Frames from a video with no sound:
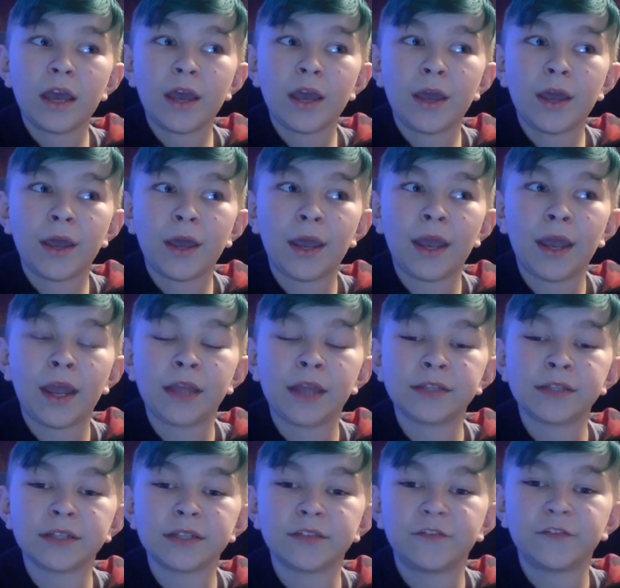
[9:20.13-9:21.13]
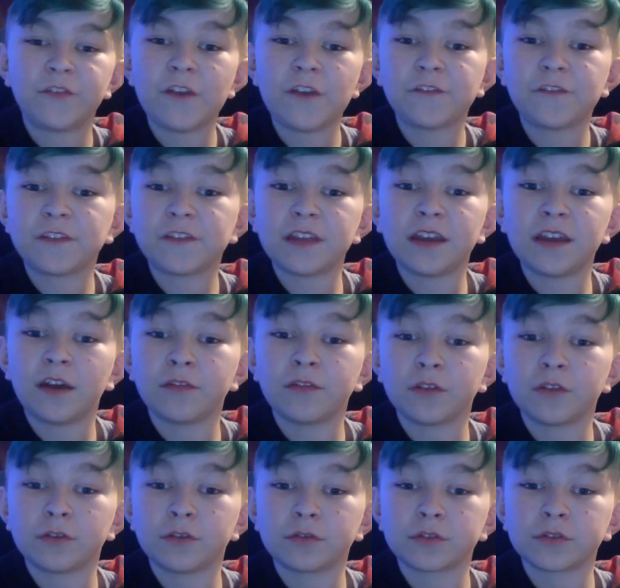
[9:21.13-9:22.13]
and 50 of
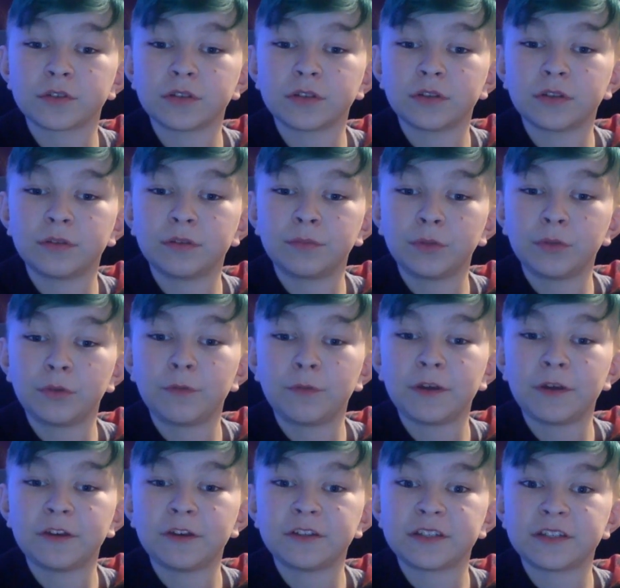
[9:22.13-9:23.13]
those blueberries